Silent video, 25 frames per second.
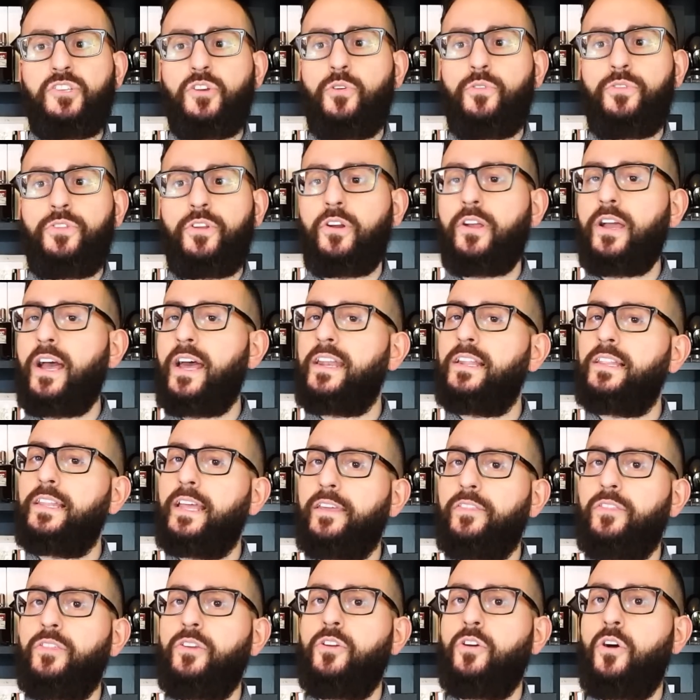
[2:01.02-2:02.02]
so they're kind of
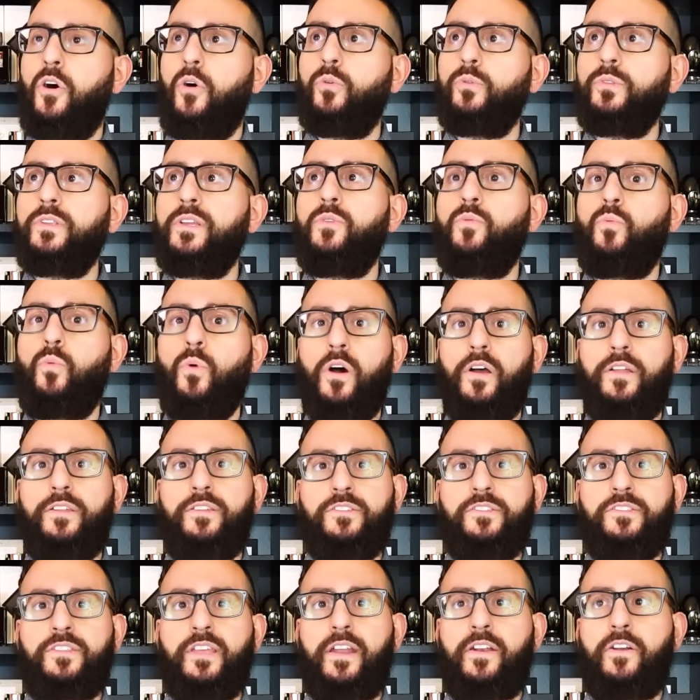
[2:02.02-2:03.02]
like the only
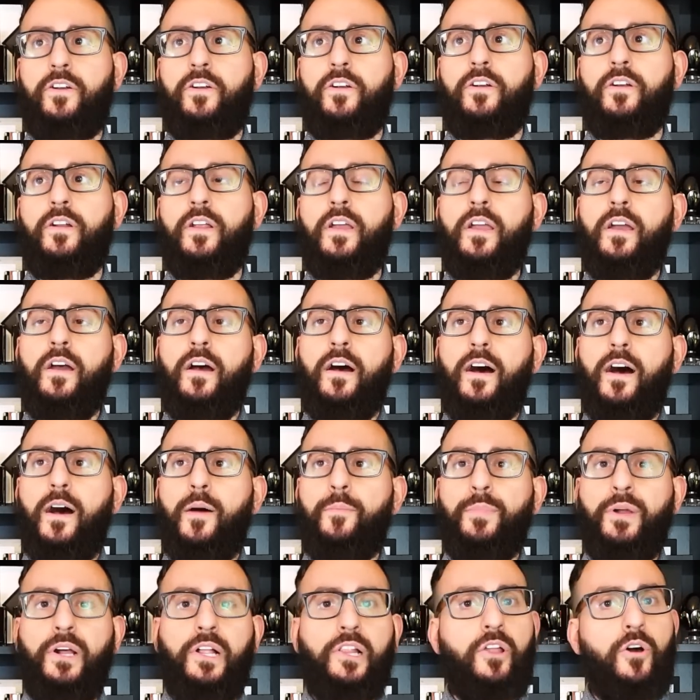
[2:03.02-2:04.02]
ones that are
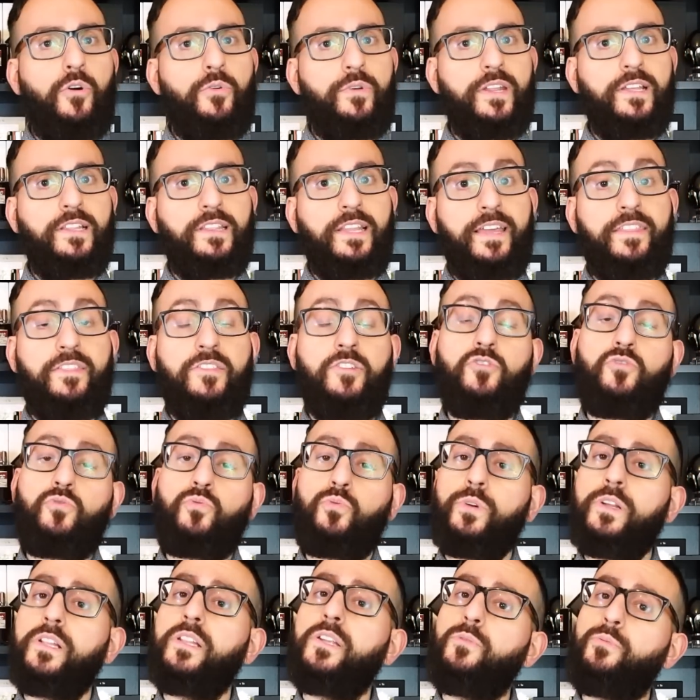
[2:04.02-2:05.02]
cloning like these
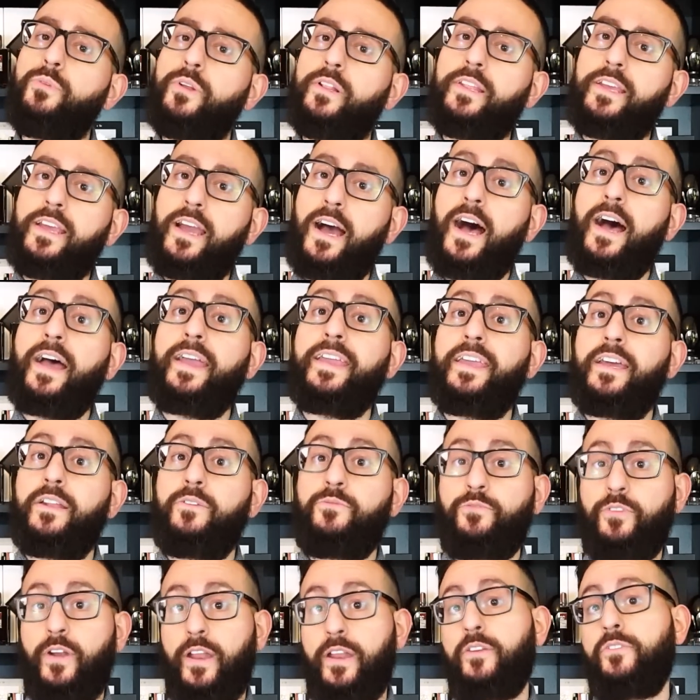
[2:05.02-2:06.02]
really
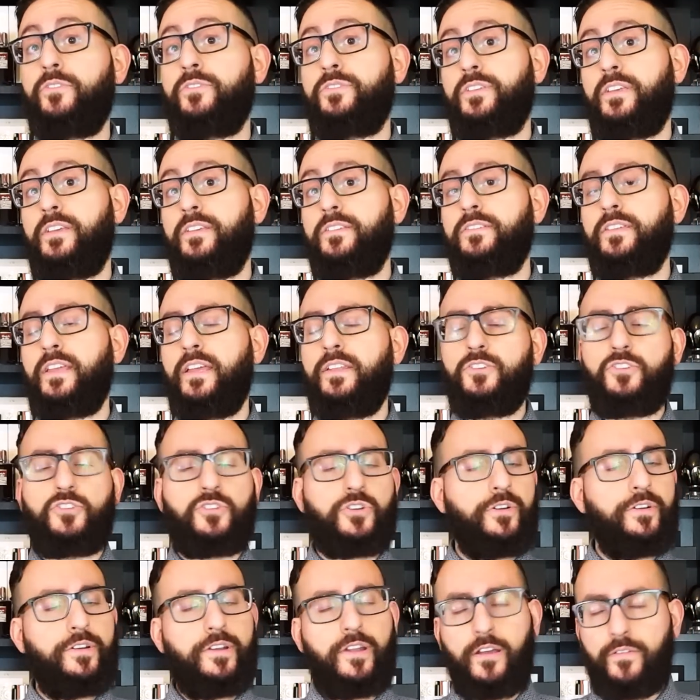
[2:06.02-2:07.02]
high-end fragrances. And
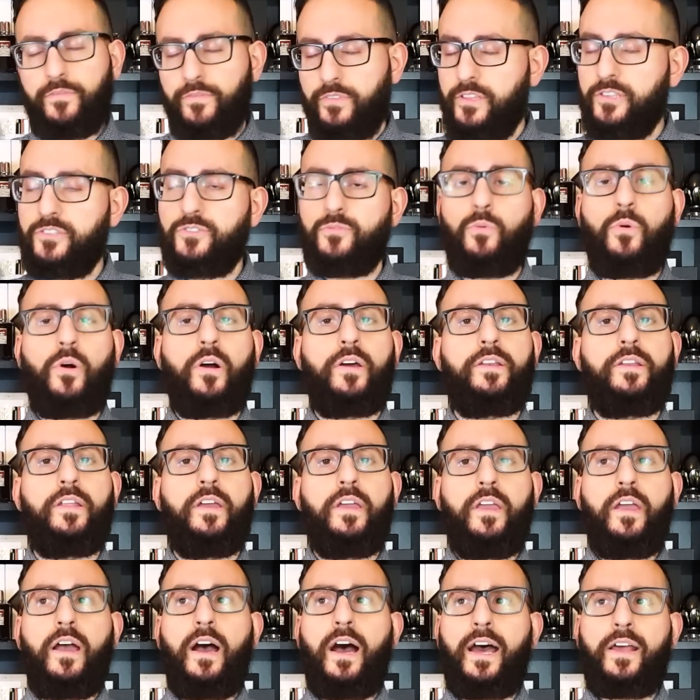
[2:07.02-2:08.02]
sure enough, this one,
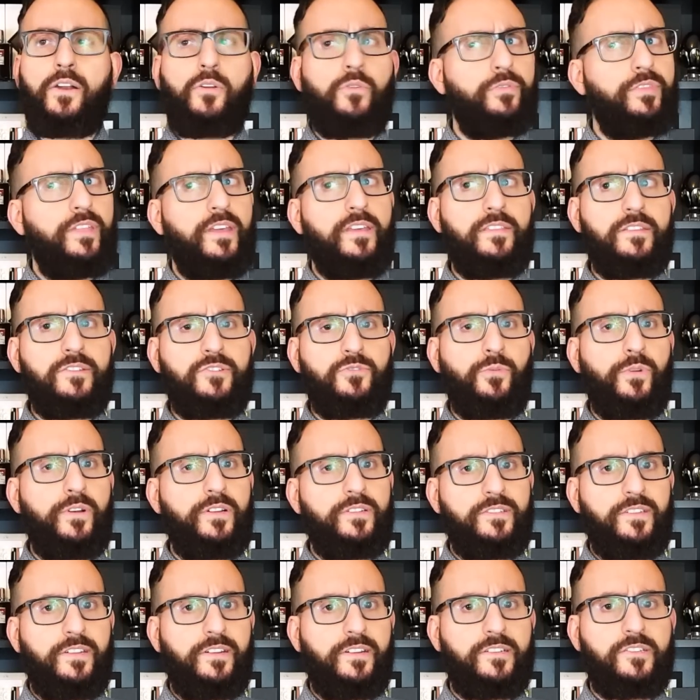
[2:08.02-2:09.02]
I don't think this one
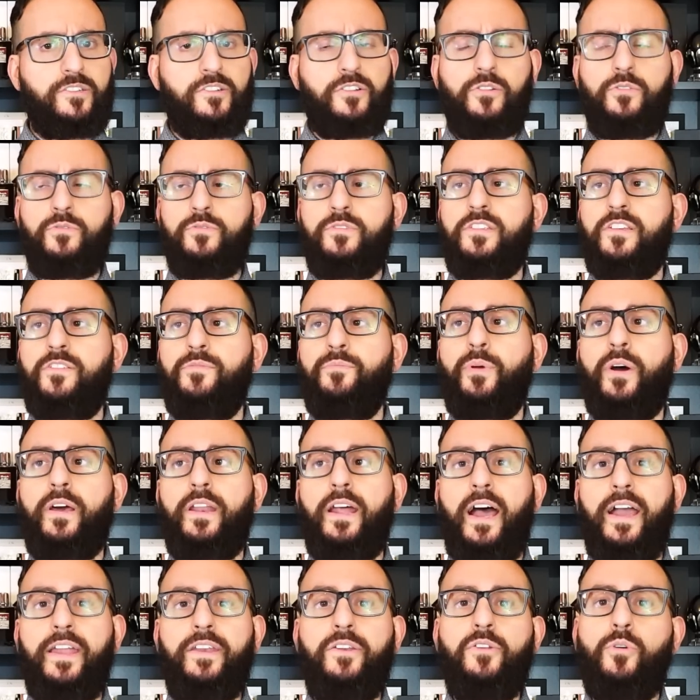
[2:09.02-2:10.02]
is an exclusive,
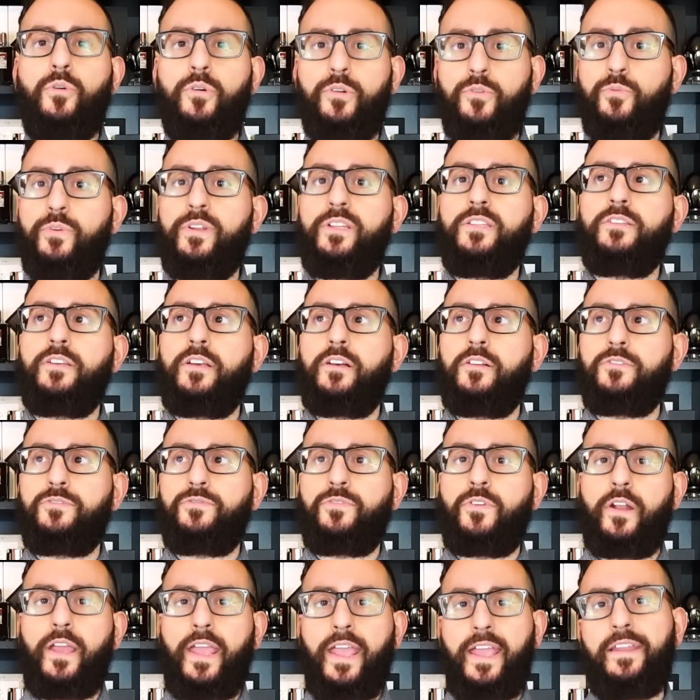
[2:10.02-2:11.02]
but I know it retails
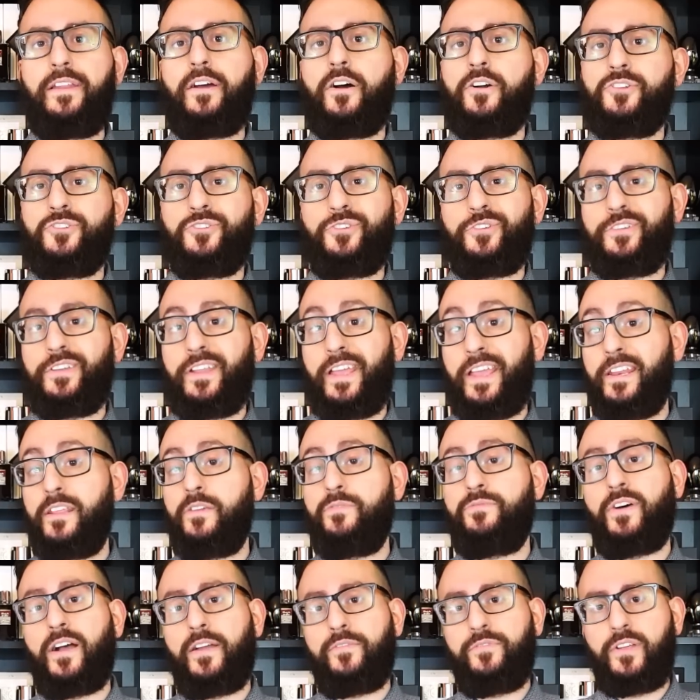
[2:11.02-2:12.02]
for
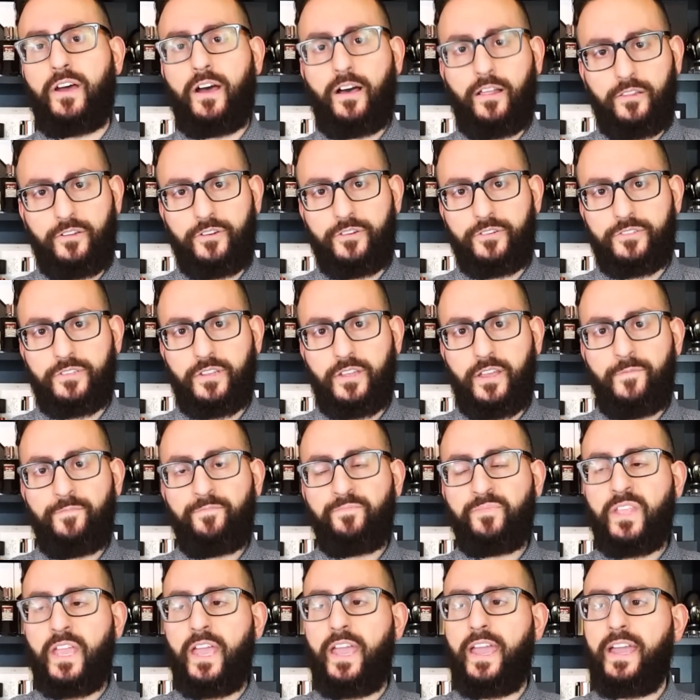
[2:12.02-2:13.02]
$885,
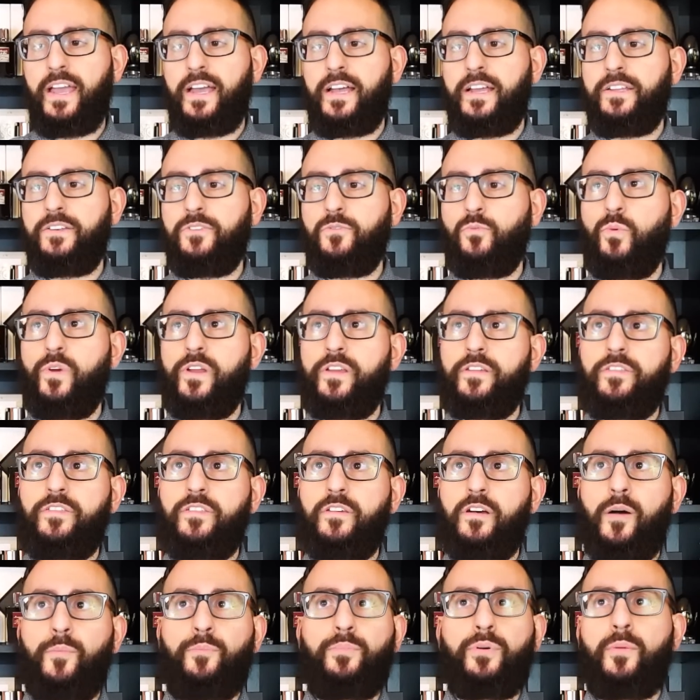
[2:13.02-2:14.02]
and with
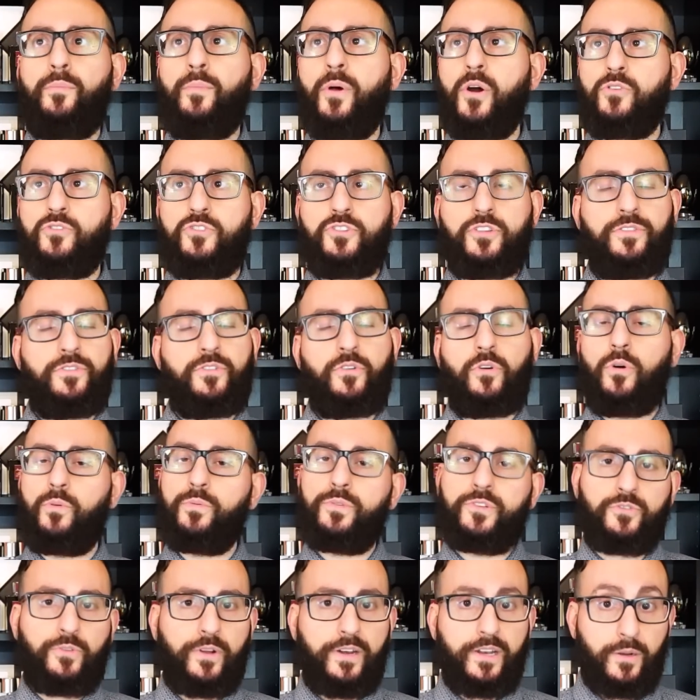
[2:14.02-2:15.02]
a promotion, they're
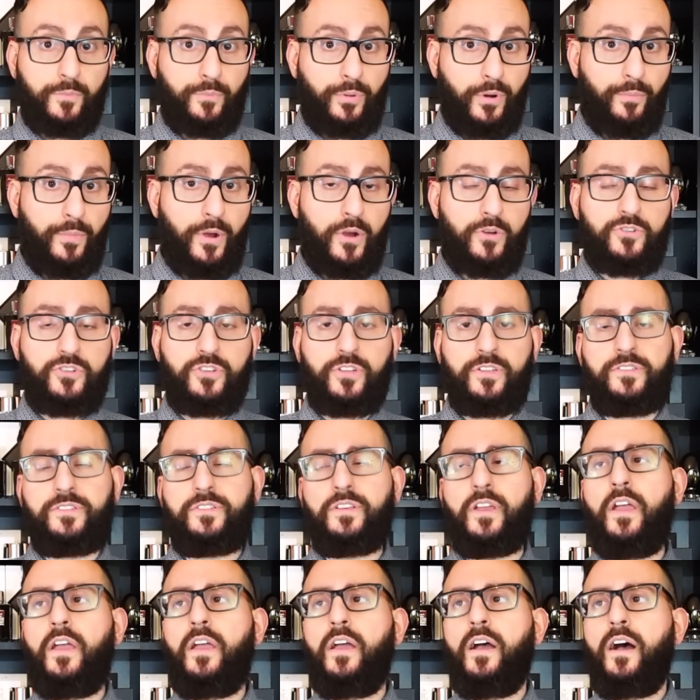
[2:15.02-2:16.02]
always running promotions,